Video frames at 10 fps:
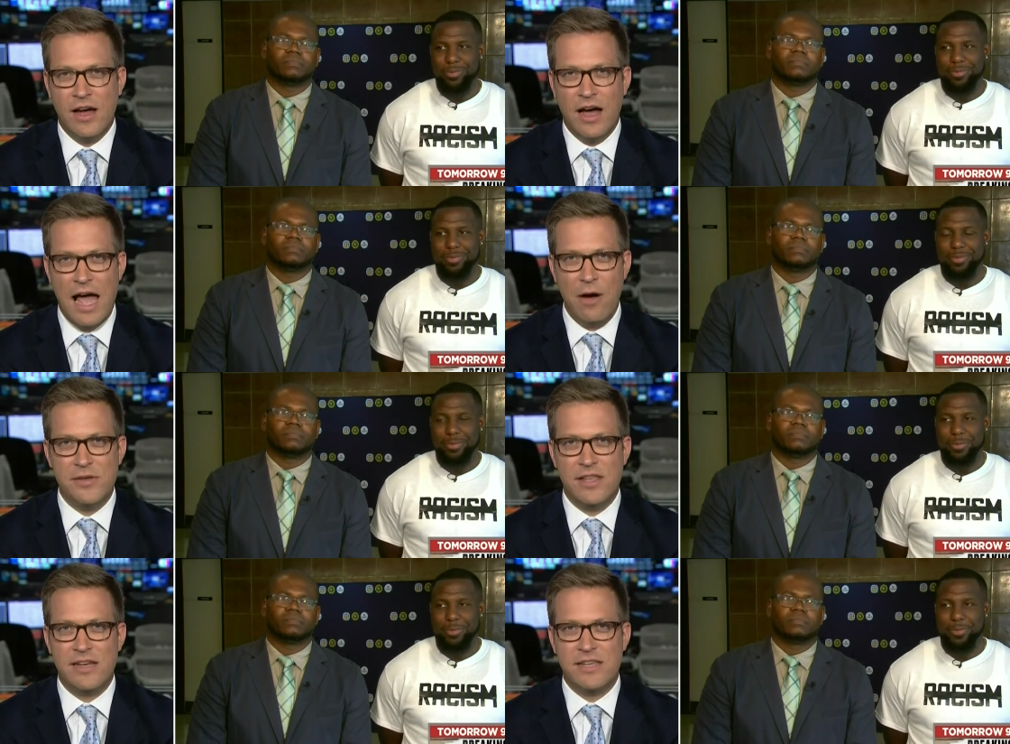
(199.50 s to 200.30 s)
Speaker 1: How
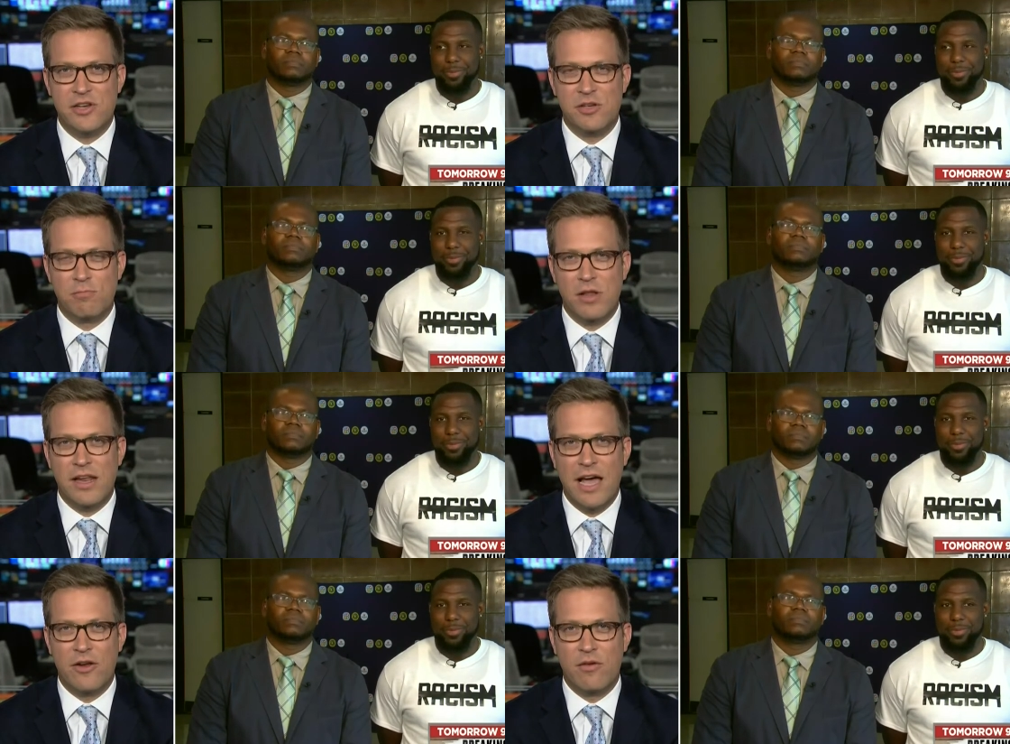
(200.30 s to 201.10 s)
has that tension
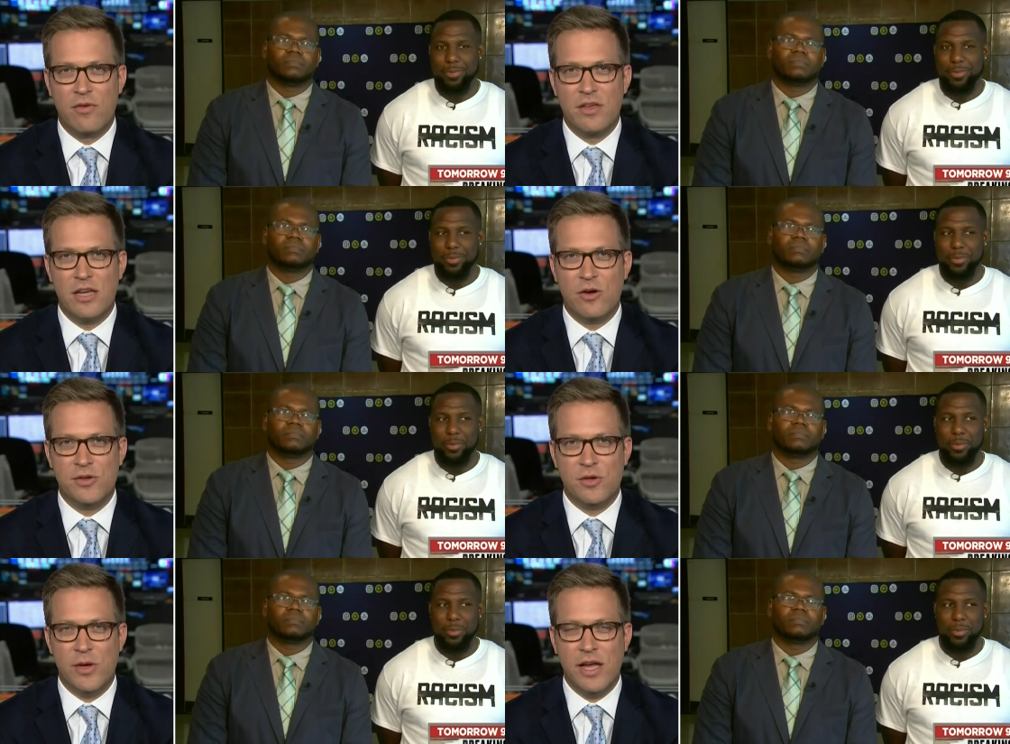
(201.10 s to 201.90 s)
played out over the
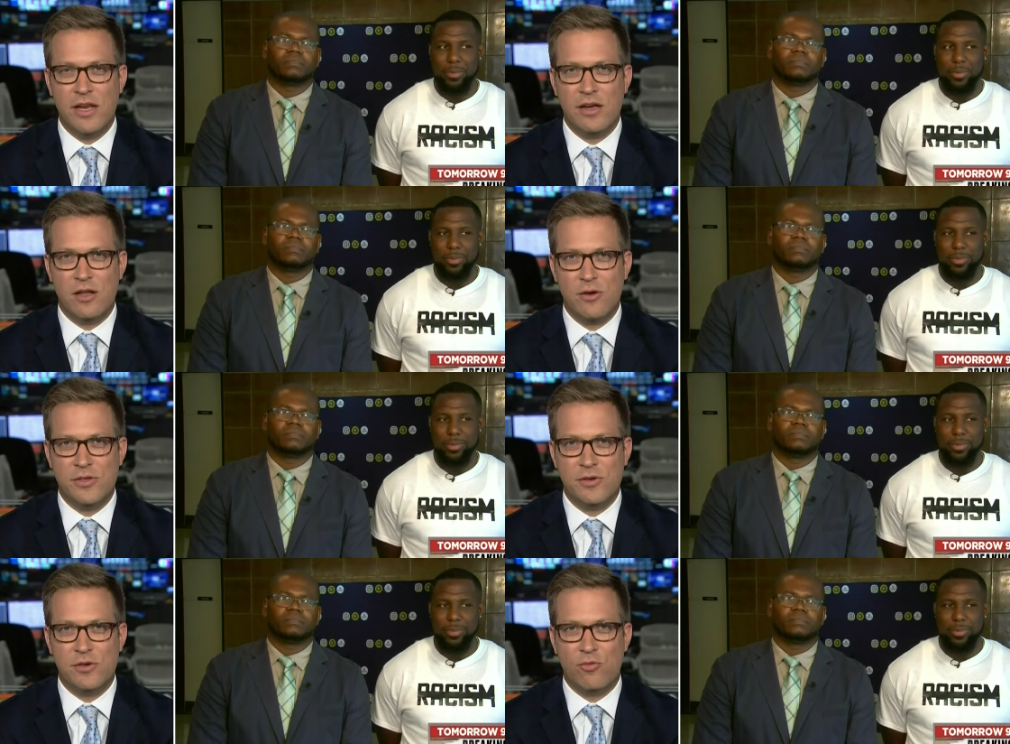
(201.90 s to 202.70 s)
years? Are we getting
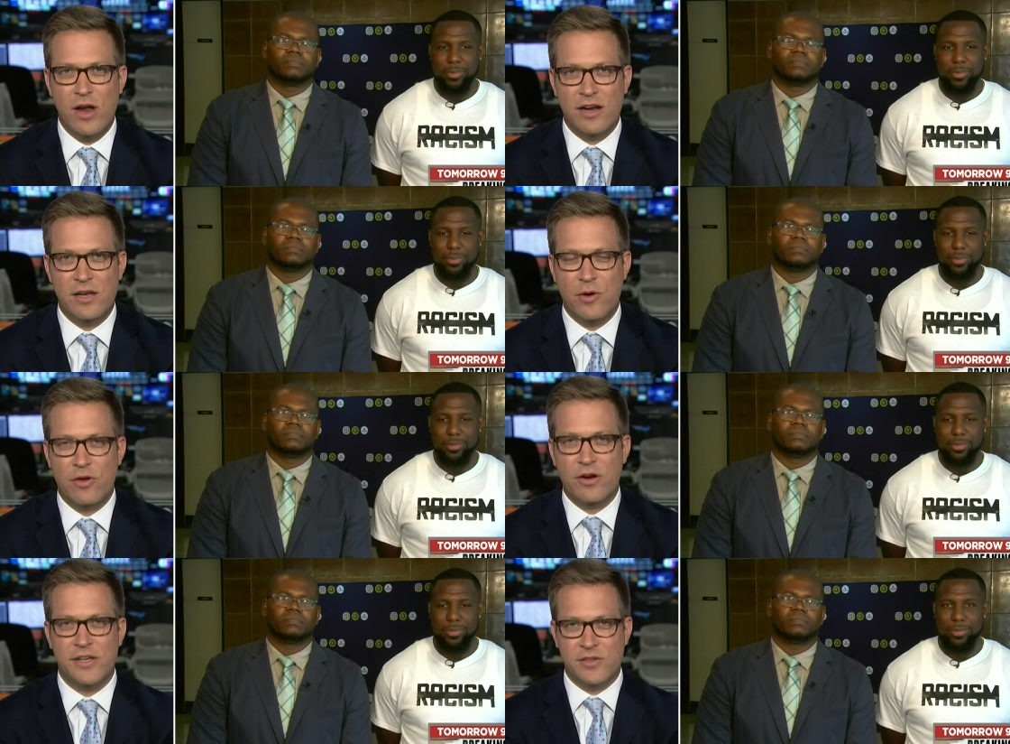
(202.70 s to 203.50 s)
closer to reckoning
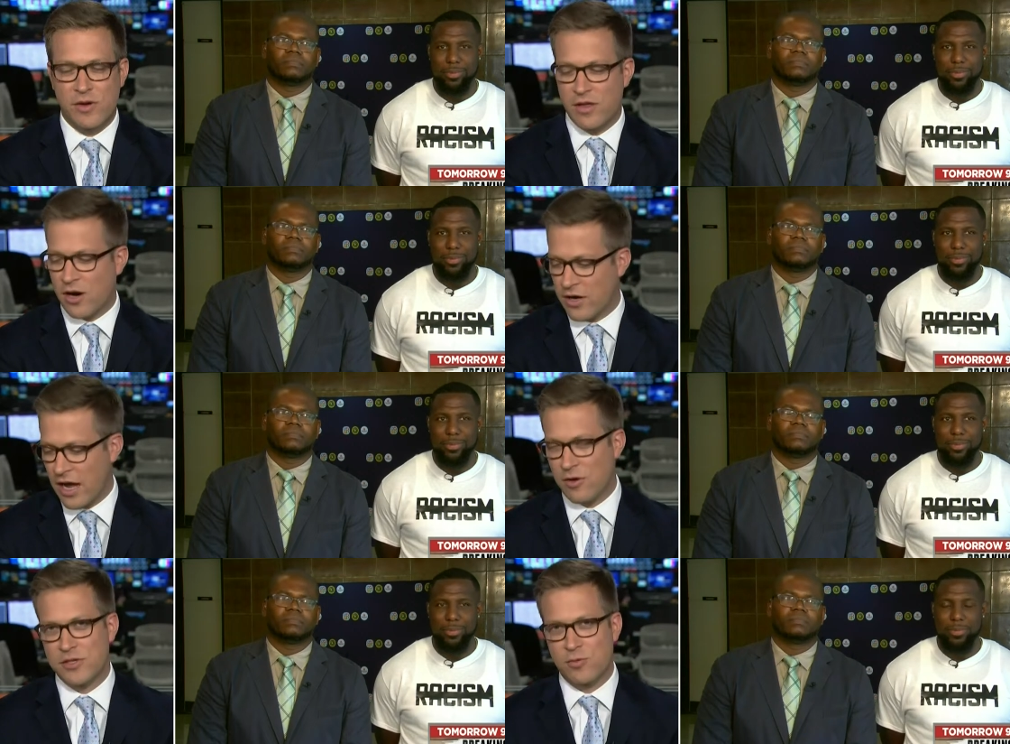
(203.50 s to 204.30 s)
with our history there and
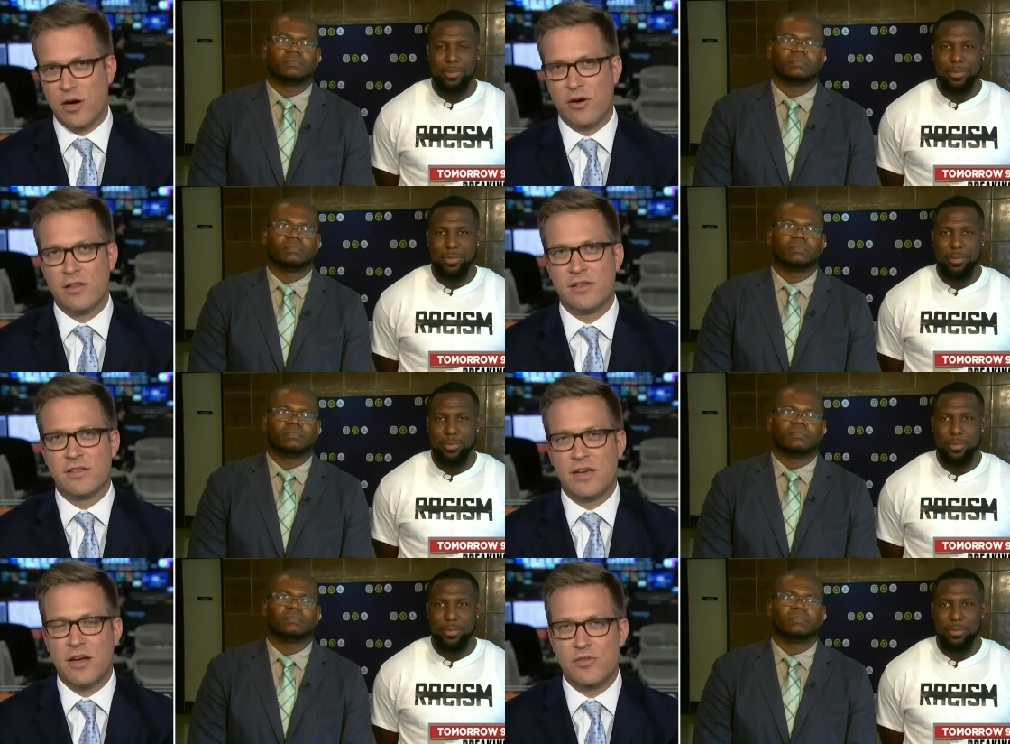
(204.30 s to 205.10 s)
elsewhere in
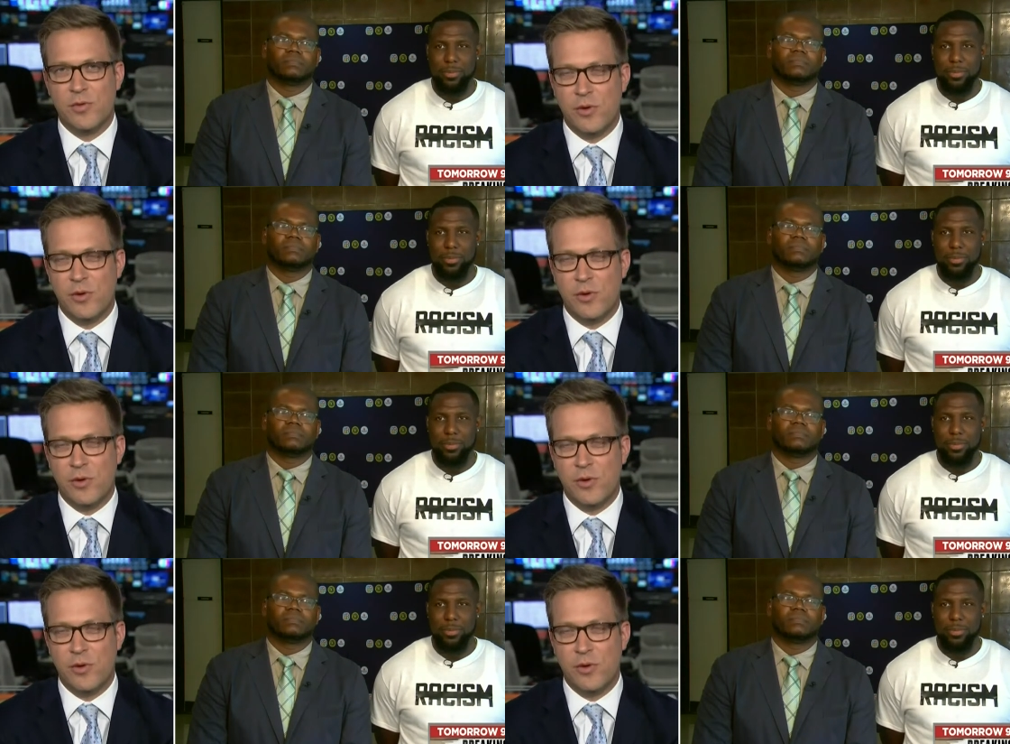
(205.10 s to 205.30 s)
this country?